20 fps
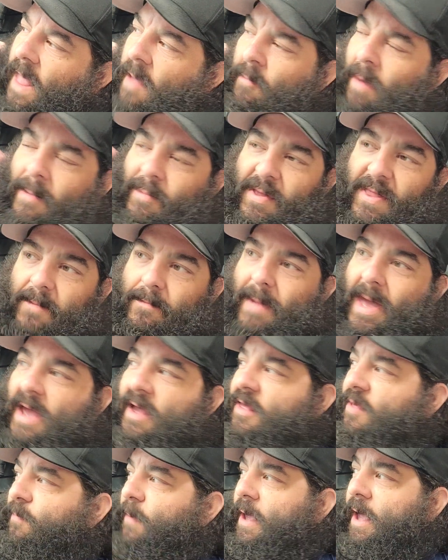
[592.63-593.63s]
maybe the
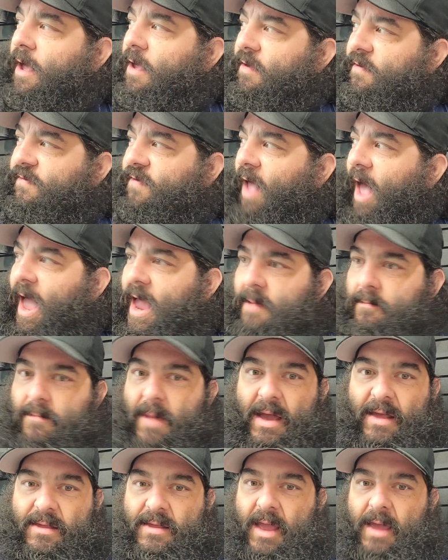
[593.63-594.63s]
mix, because I
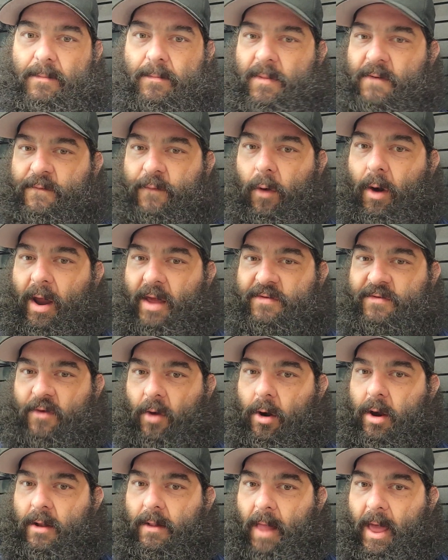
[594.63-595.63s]
mixed it before I
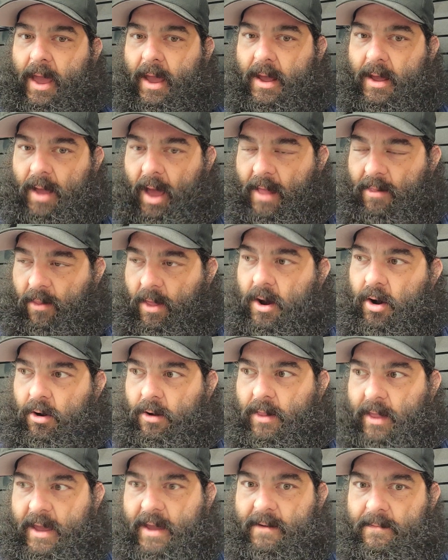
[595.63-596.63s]
started. Like I
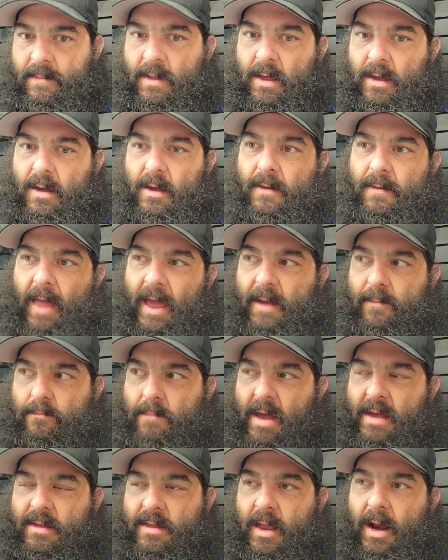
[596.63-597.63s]
literally like
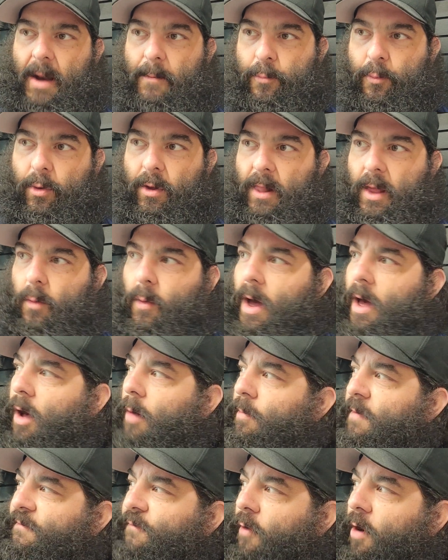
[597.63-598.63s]
mixed it up really
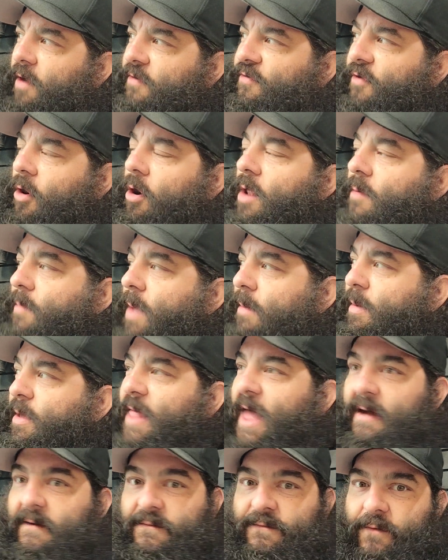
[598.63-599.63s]
well before I started. Maybe
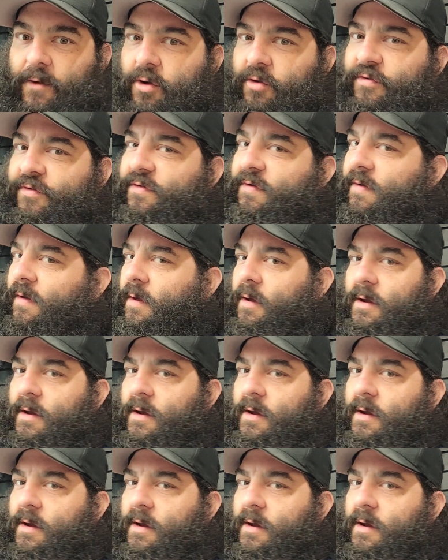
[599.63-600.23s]
that first